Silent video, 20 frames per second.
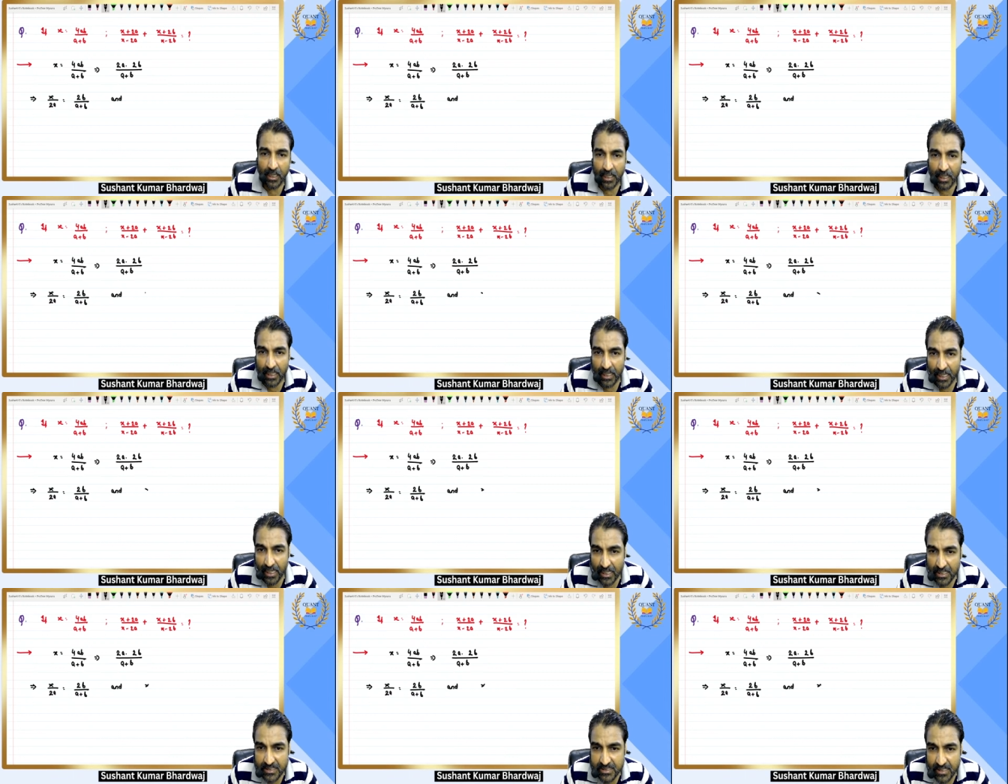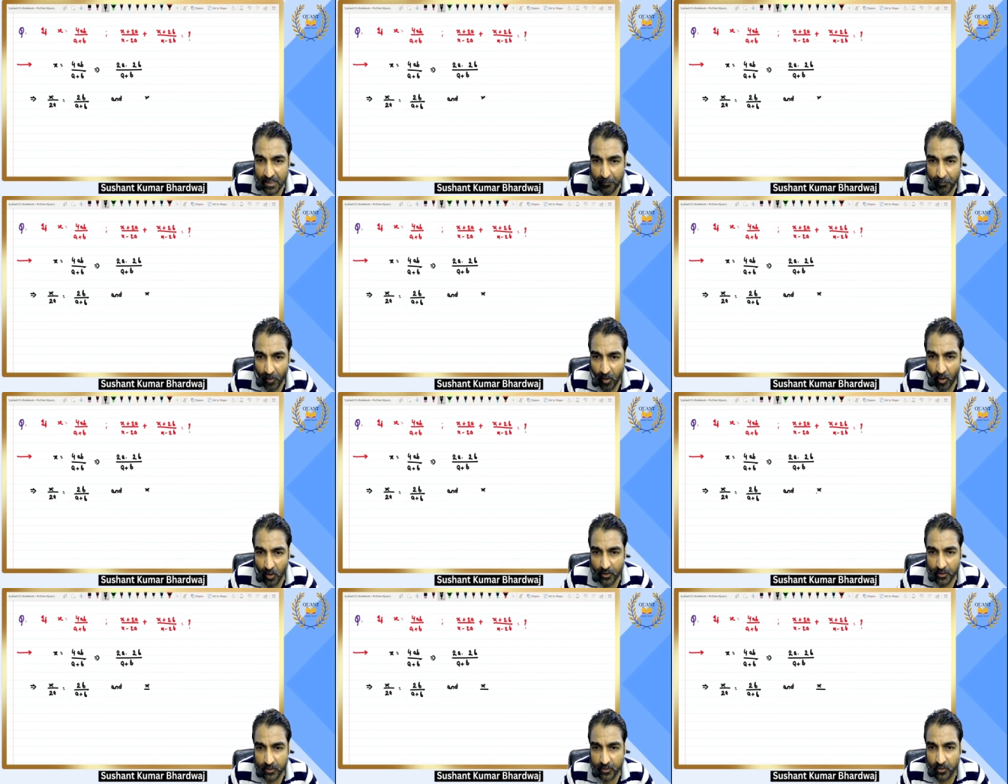x
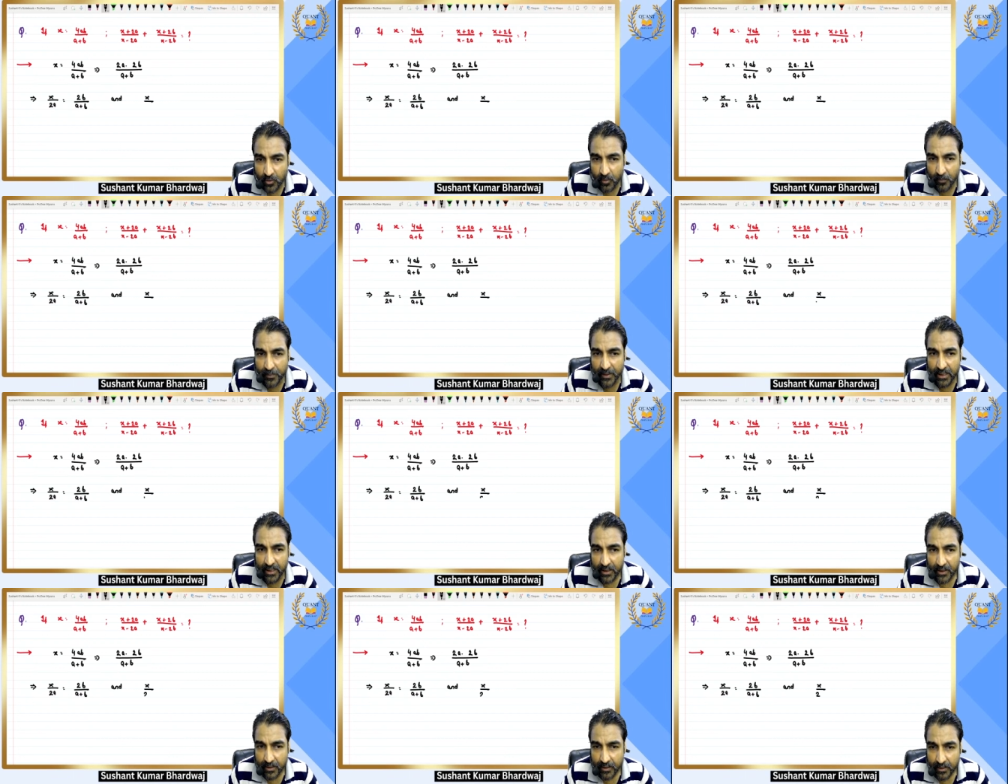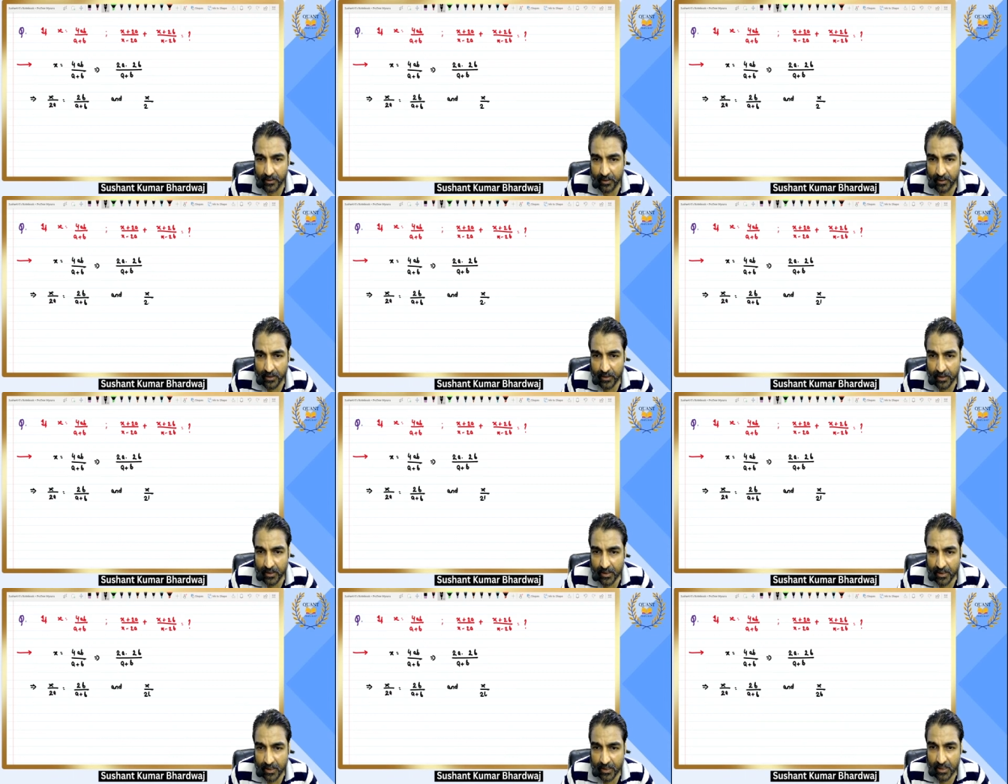upon 2b
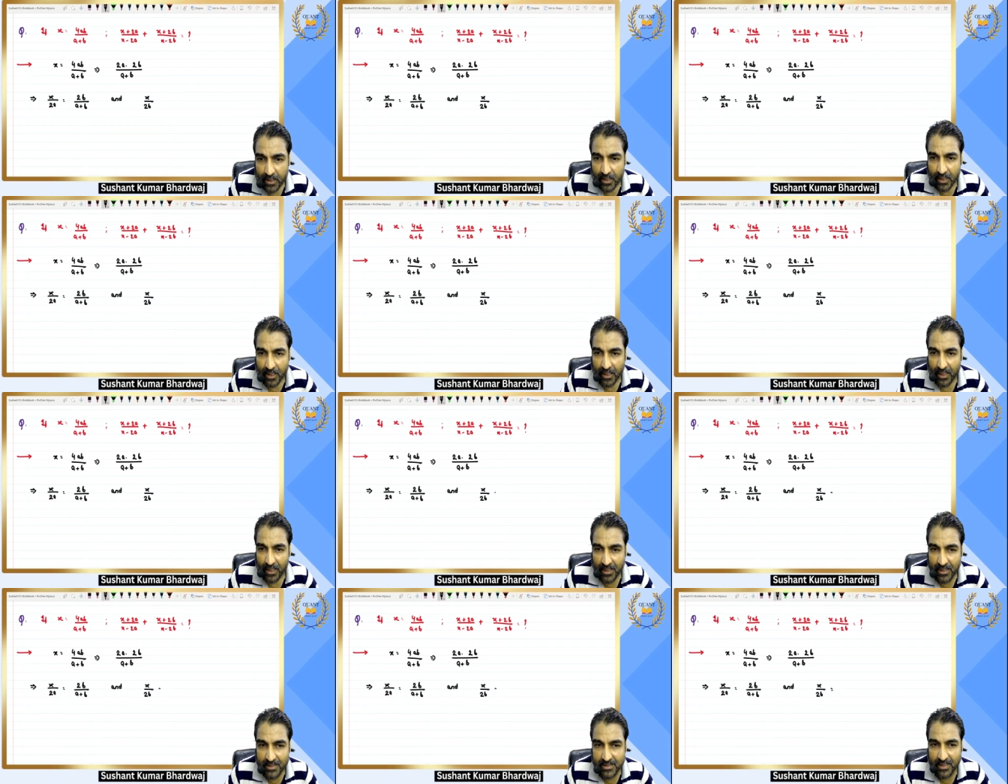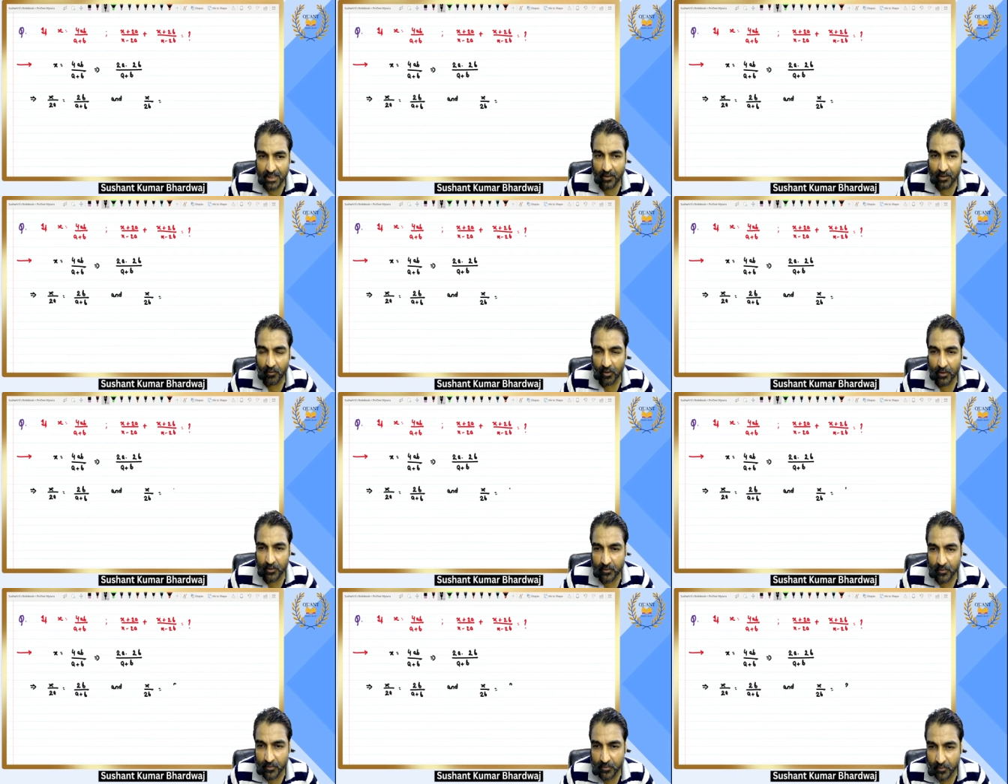is equal
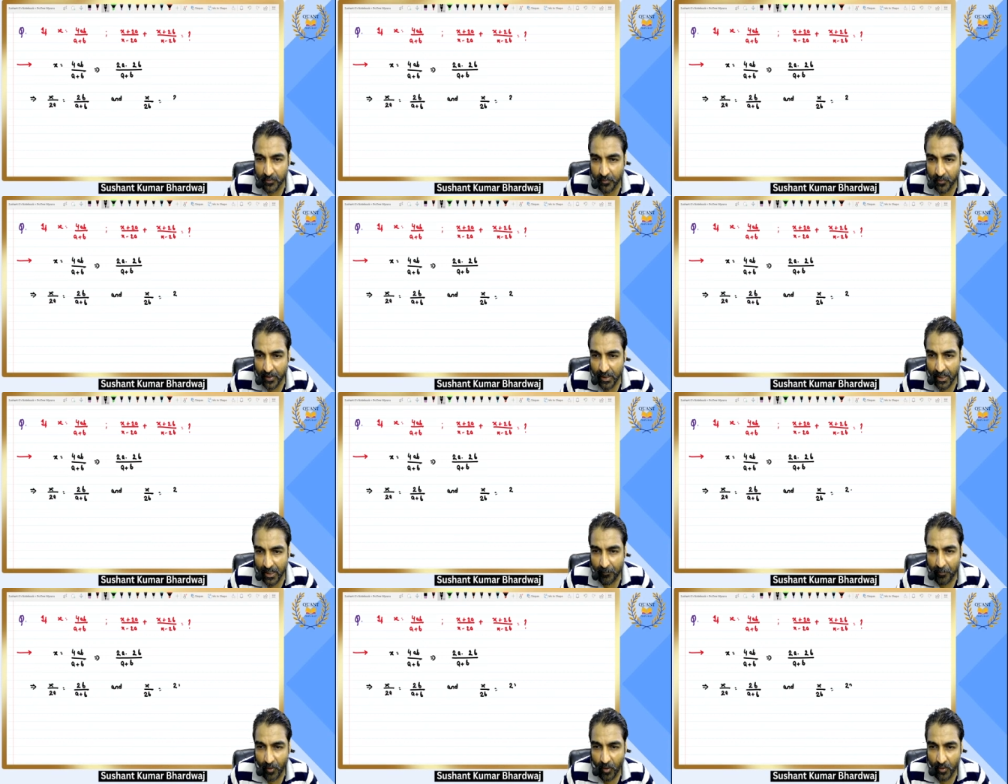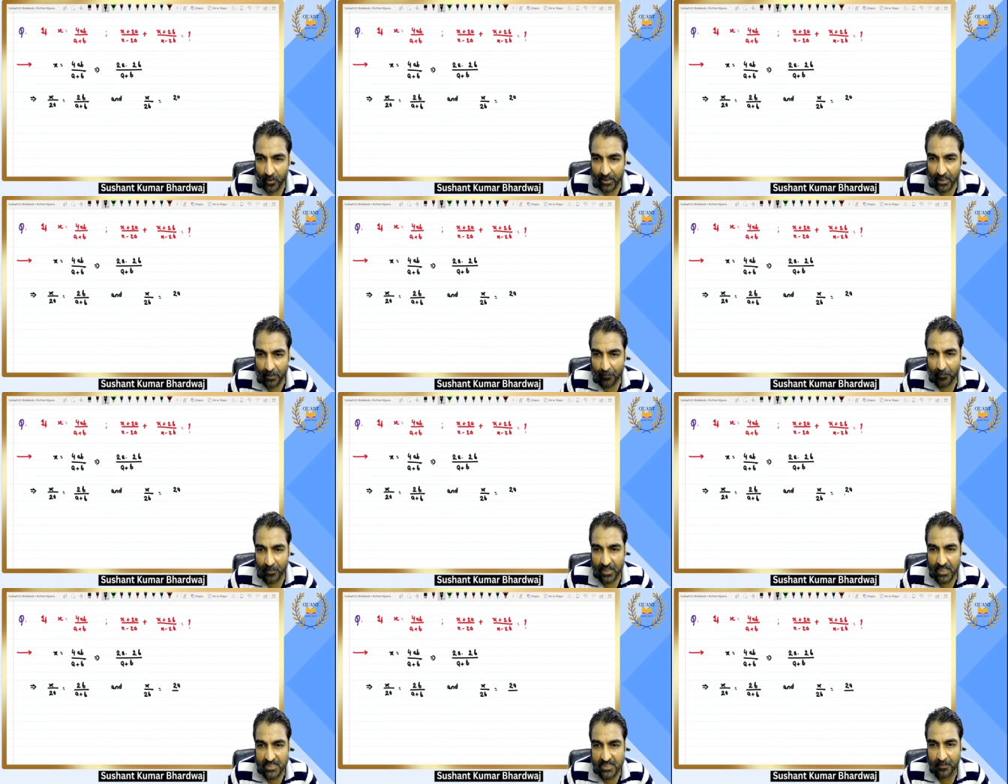to 2a upon a
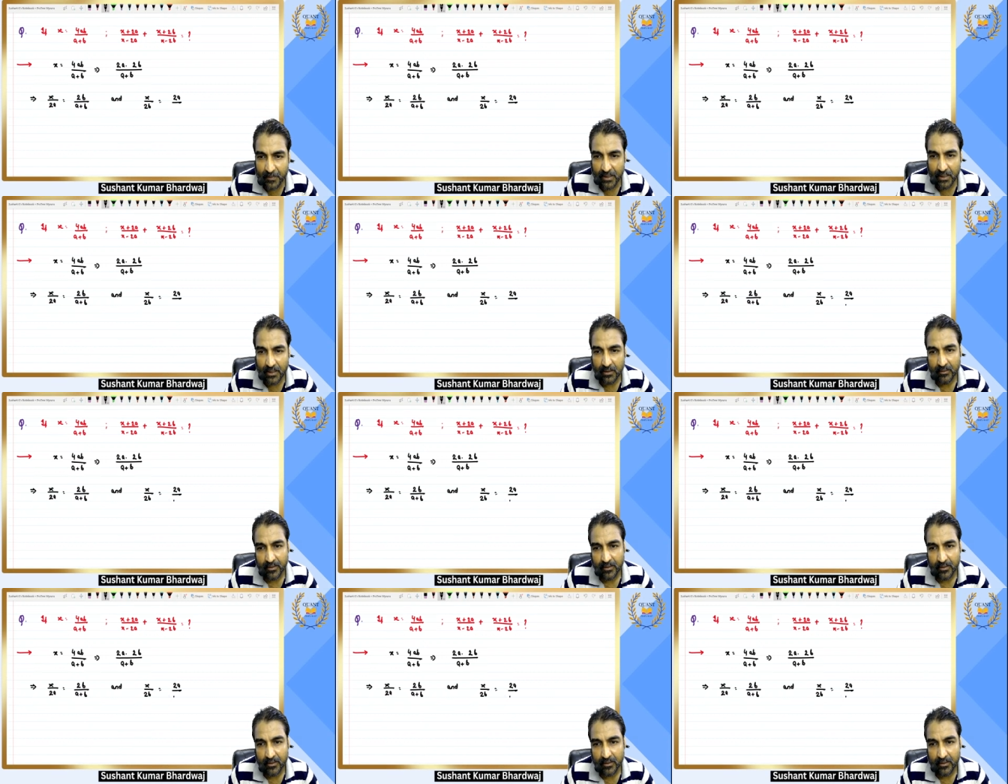plus b.